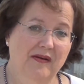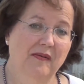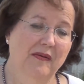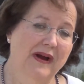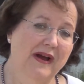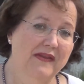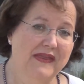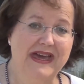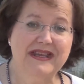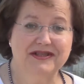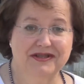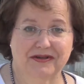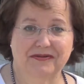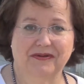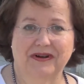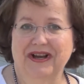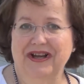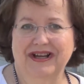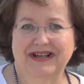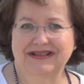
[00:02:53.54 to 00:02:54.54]
Well, that's
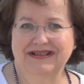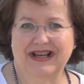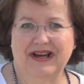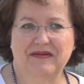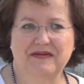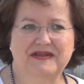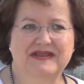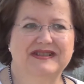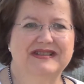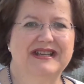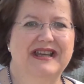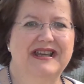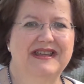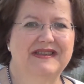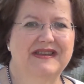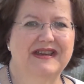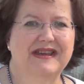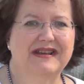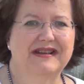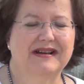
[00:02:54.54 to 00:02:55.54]
correct. I would
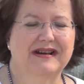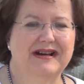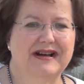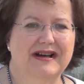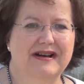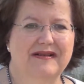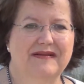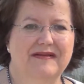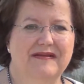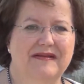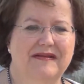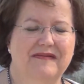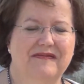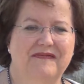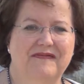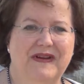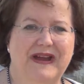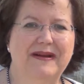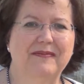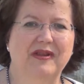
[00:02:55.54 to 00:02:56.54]
say that
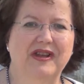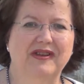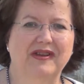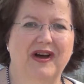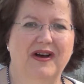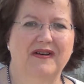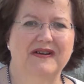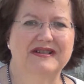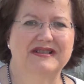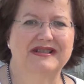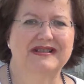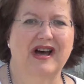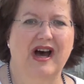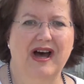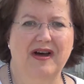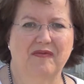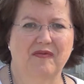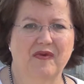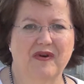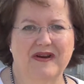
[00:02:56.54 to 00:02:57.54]
family law is
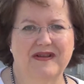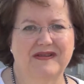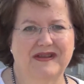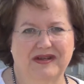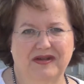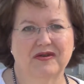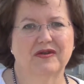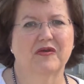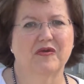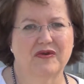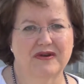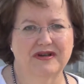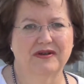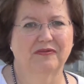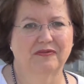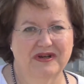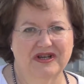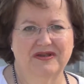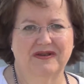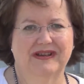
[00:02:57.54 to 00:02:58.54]
not one that you're going
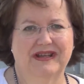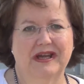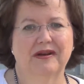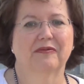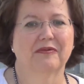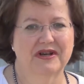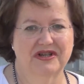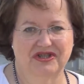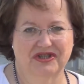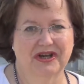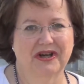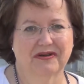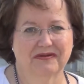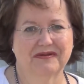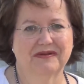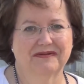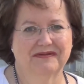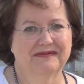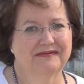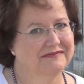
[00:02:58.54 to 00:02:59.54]
to get rich
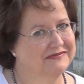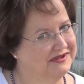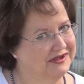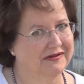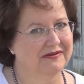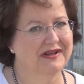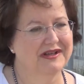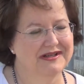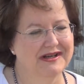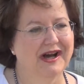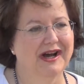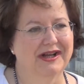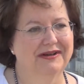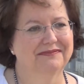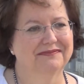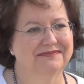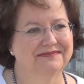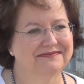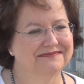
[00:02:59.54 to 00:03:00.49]
on. Certainly not.